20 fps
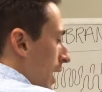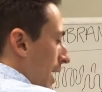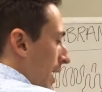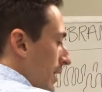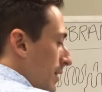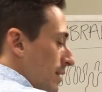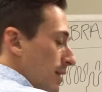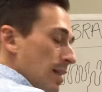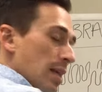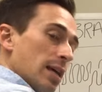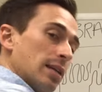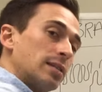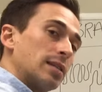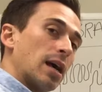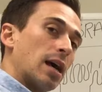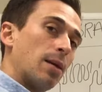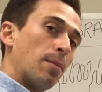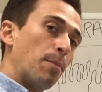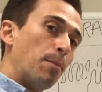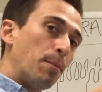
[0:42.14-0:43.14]
it, there's
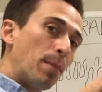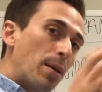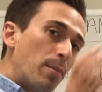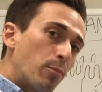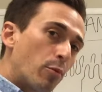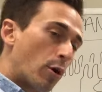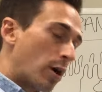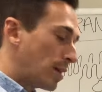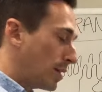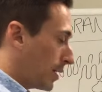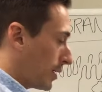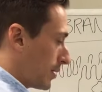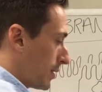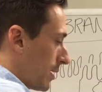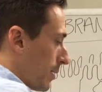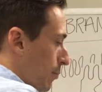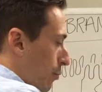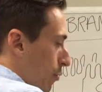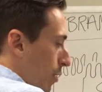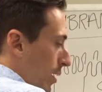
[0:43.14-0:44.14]
a membrane that
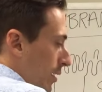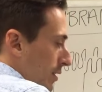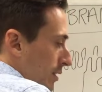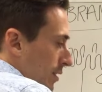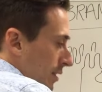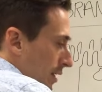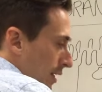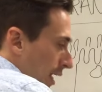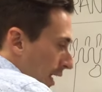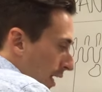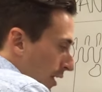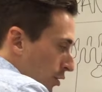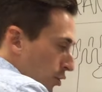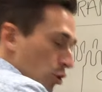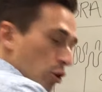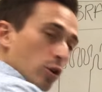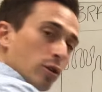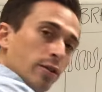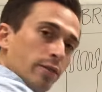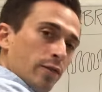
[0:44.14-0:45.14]
separates the
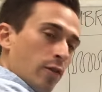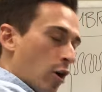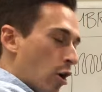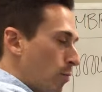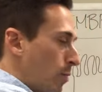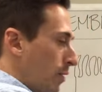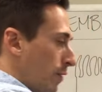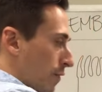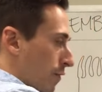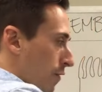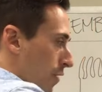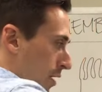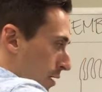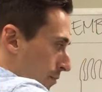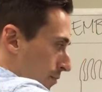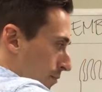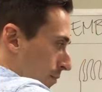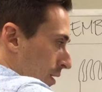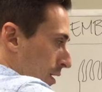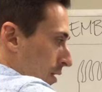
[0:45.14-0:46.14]
internal environment
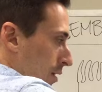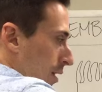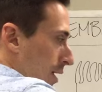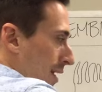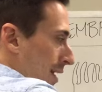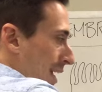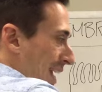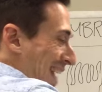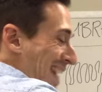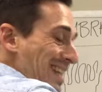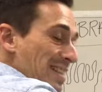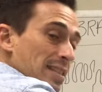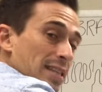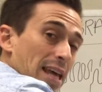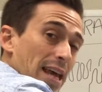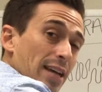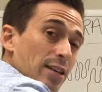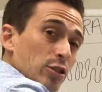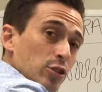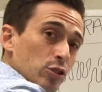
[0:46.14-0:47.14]
from the, its
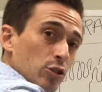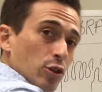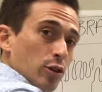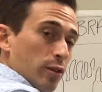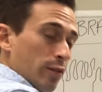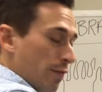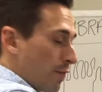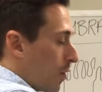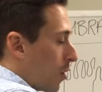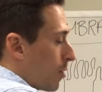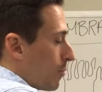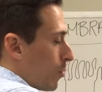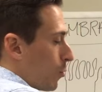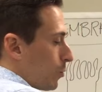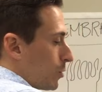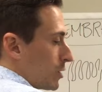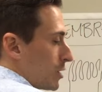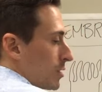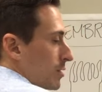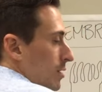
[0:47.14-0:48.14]
external environment,
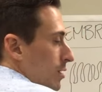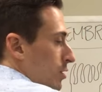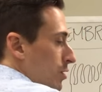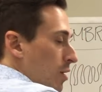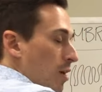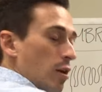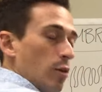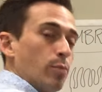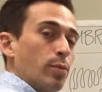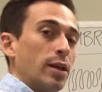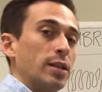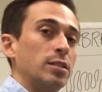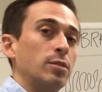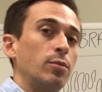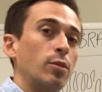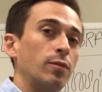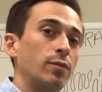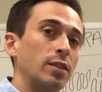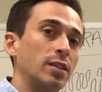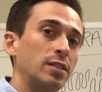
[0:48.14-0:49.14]
which is the cytoplasm
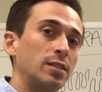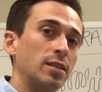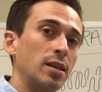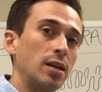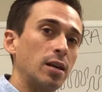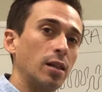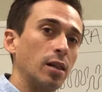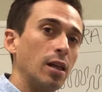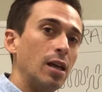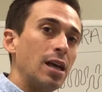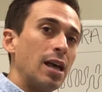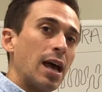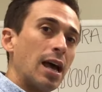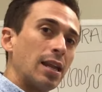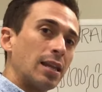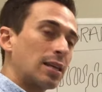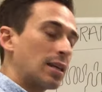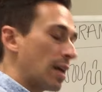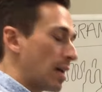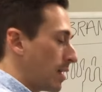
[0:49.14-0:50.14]
of the cell.
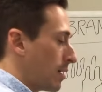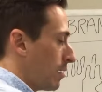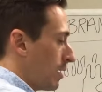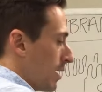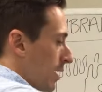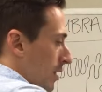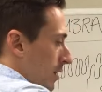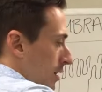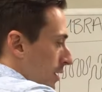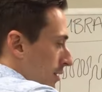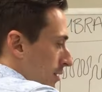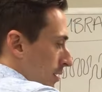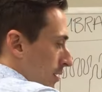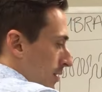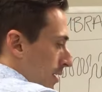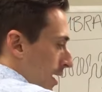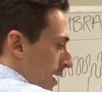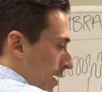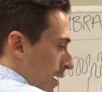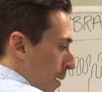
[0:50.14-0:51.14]
And again, this is
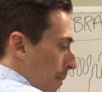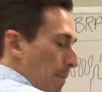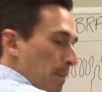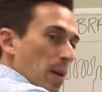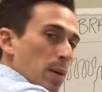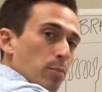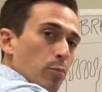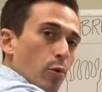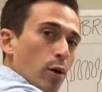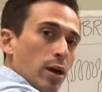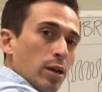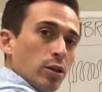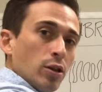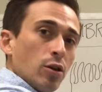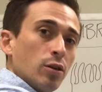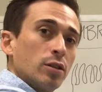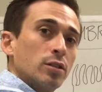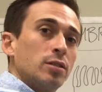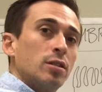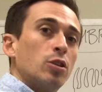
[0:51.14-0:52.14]
a membrane
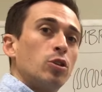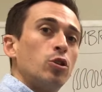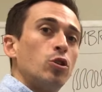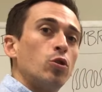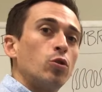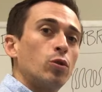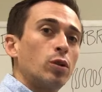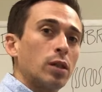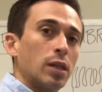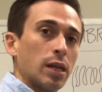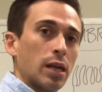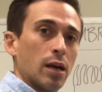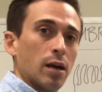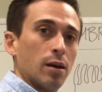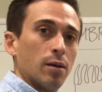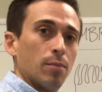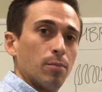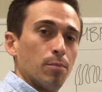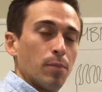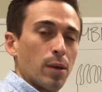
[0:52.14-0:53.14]
known as the nuclear
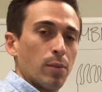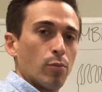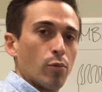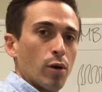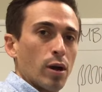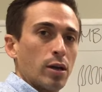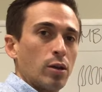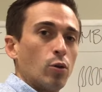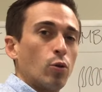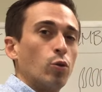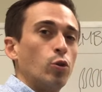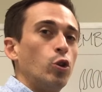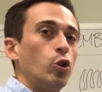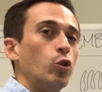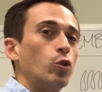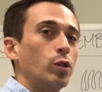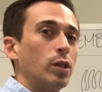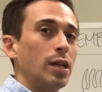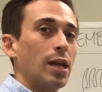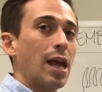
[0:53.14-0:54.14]
membrane or
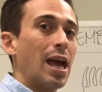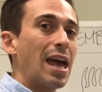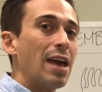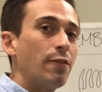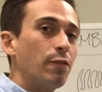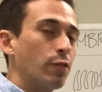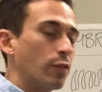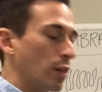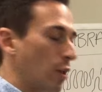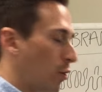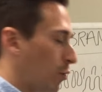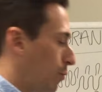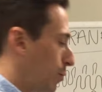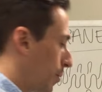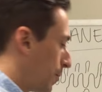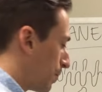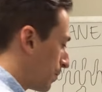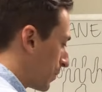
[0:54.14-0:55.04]
nuclear envelope.